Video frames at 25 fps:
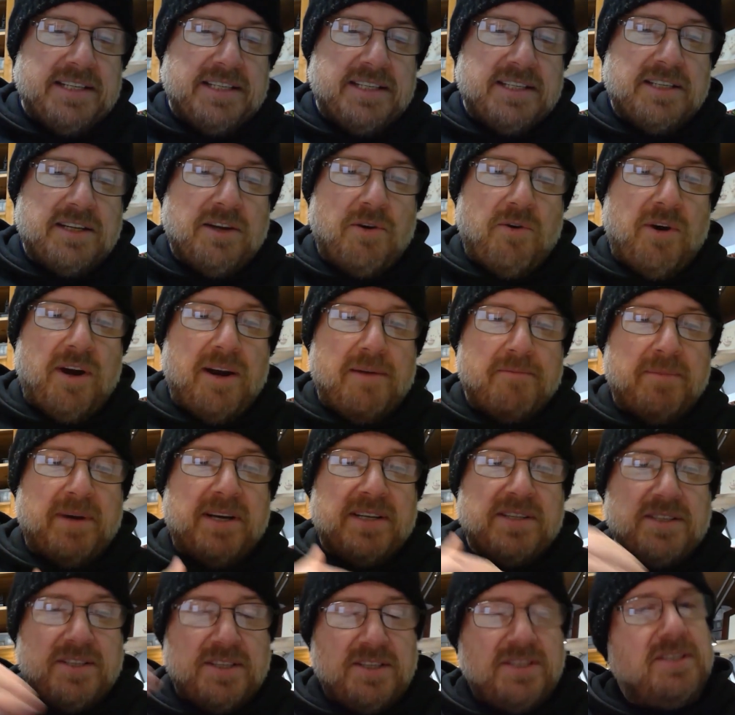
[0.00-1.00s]
So I
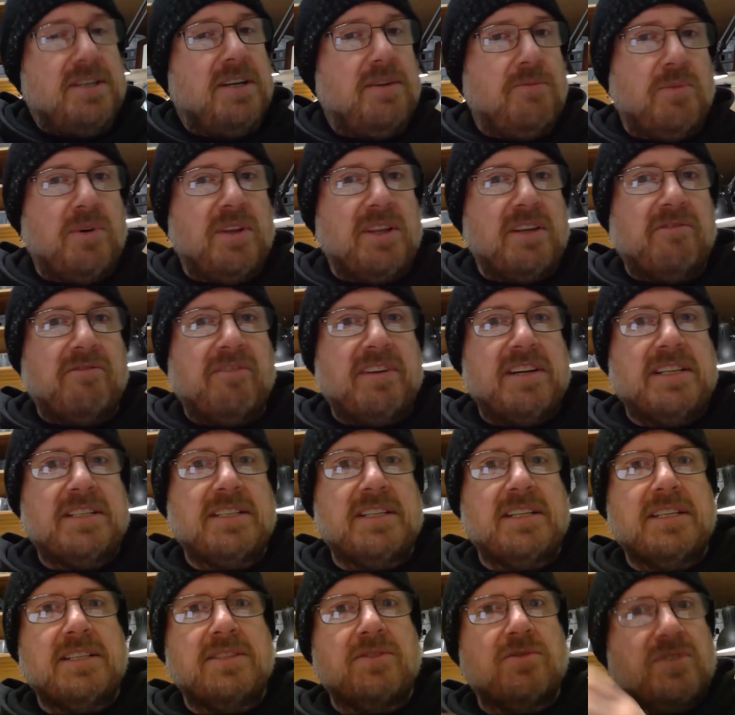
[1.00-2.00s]
must discern what that reason
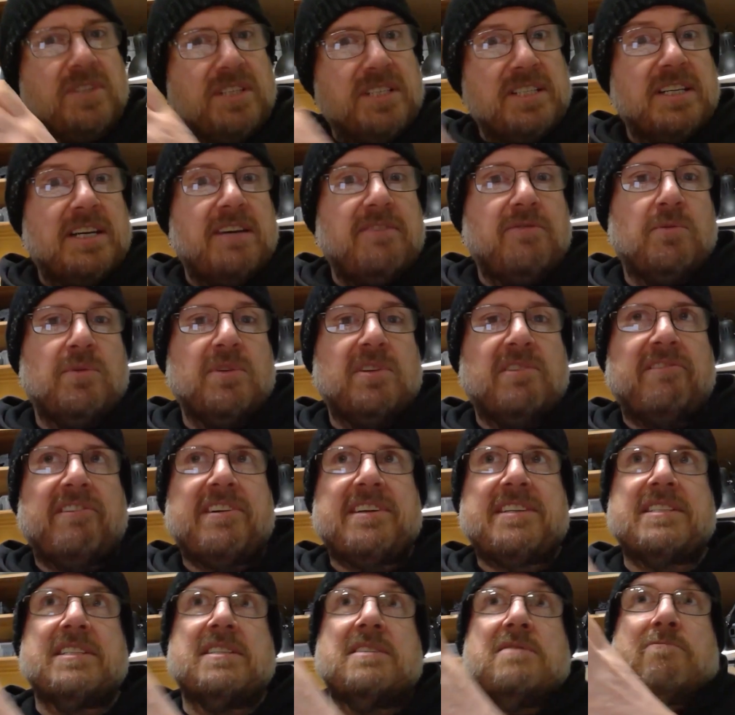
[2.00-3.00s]
is, or discover what that
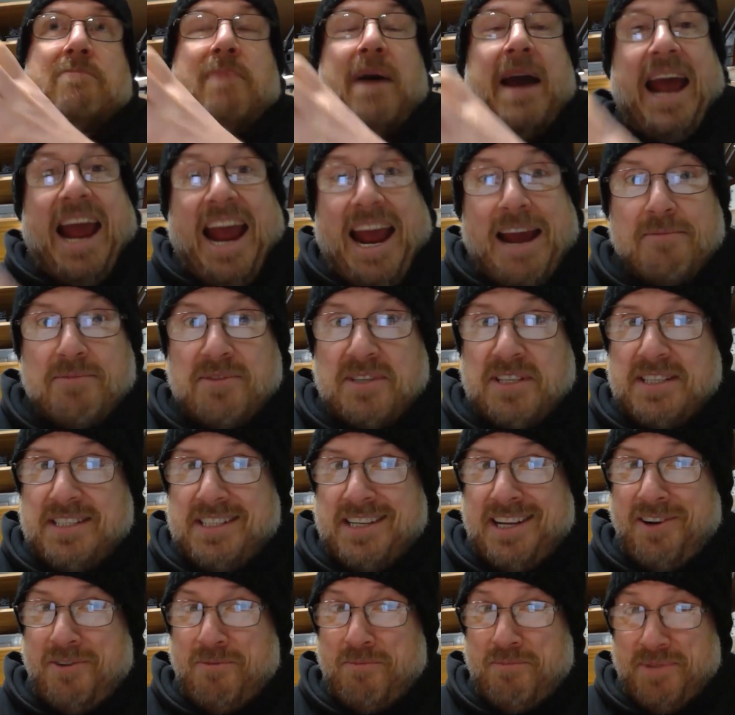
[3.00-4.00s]
reason is. Perhaps it's to
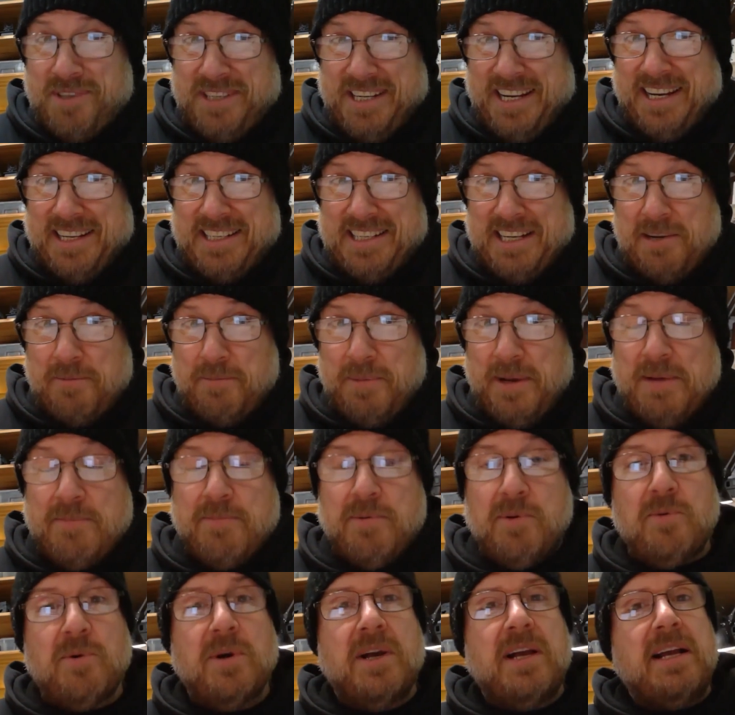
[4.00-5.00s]
help protect our
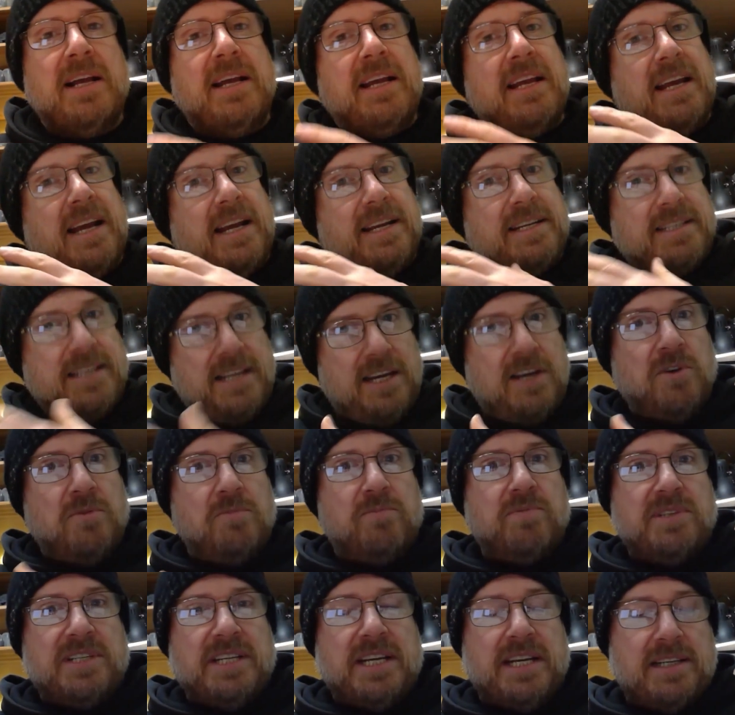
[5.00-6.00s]
people and to help
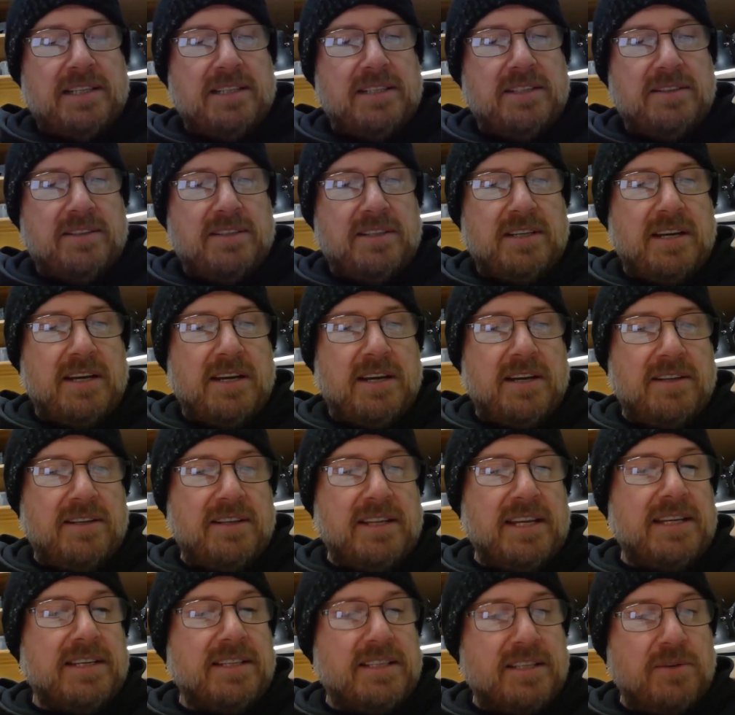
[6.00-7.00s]
protect
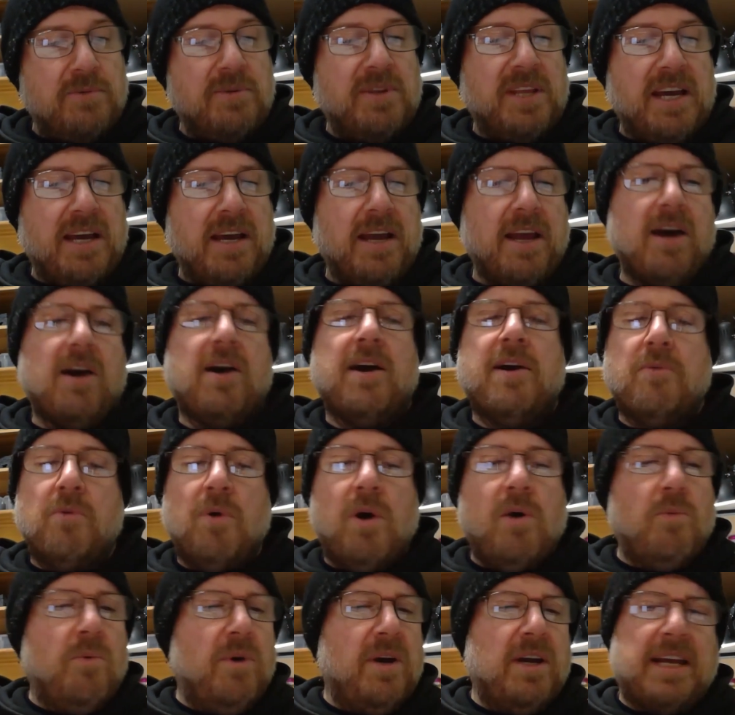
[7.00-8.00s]
things. So the AI, well,
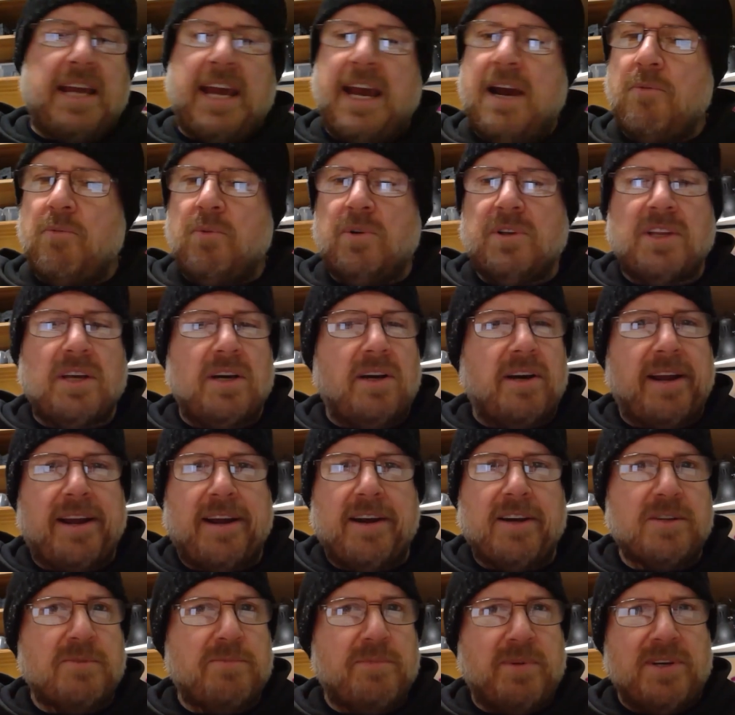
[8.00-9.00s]
I'll work out what the
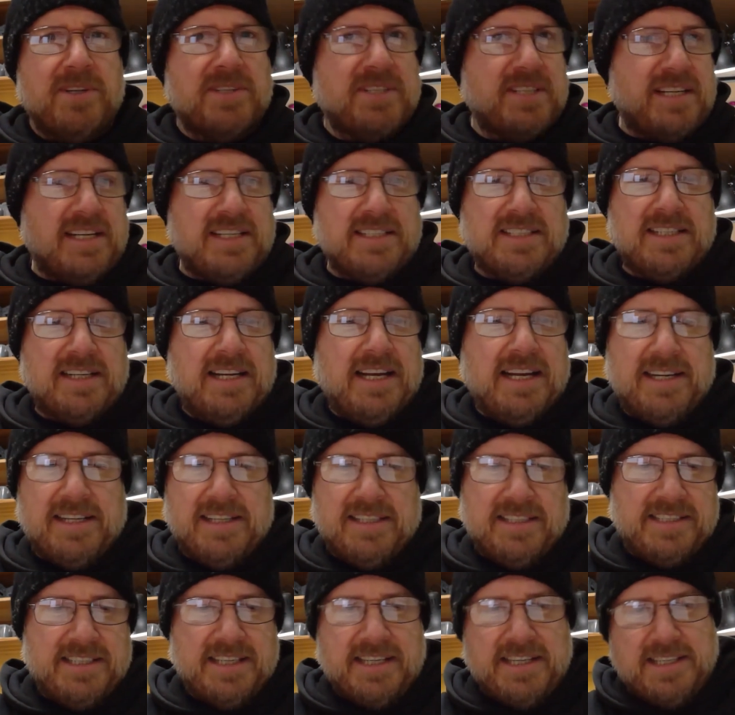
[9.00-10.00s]
AI's
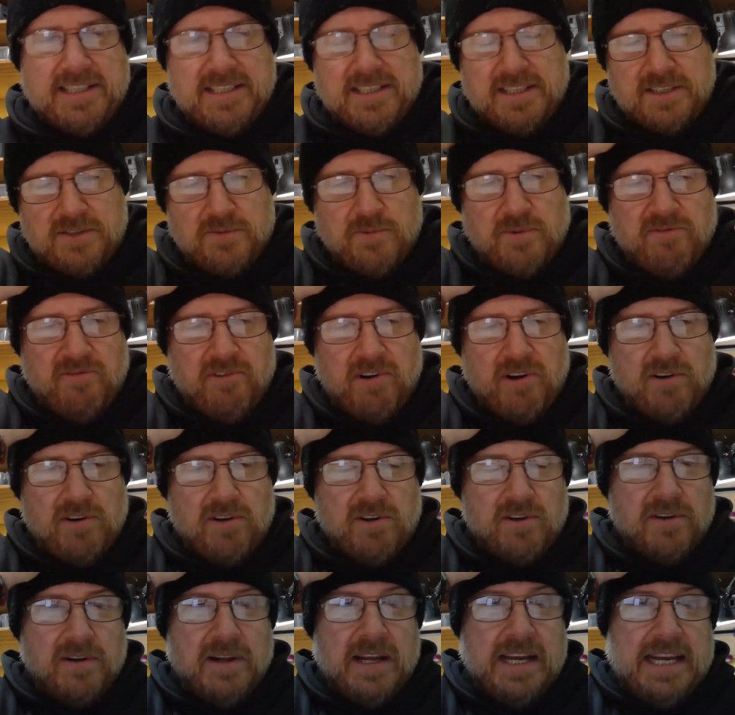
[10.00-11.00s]
personality is as we roll
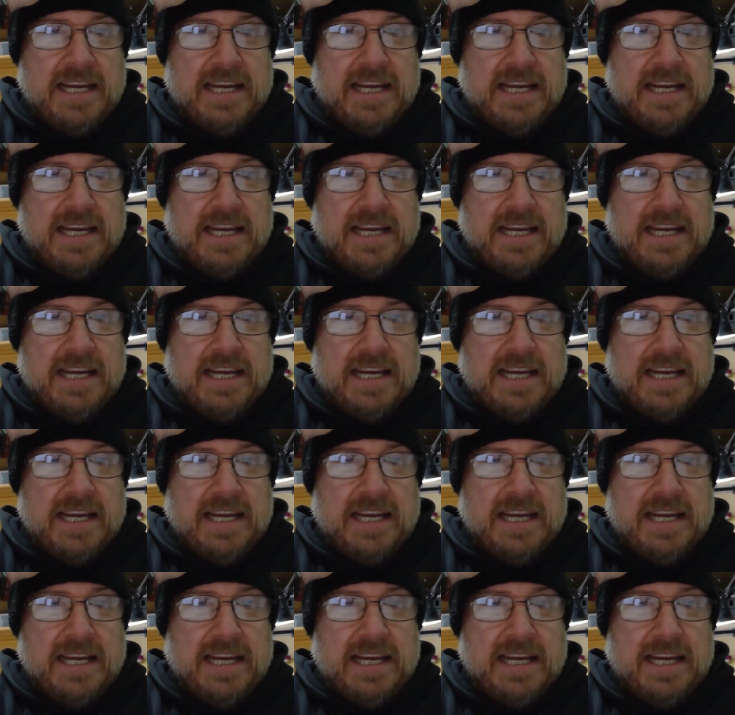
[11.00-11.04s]
along.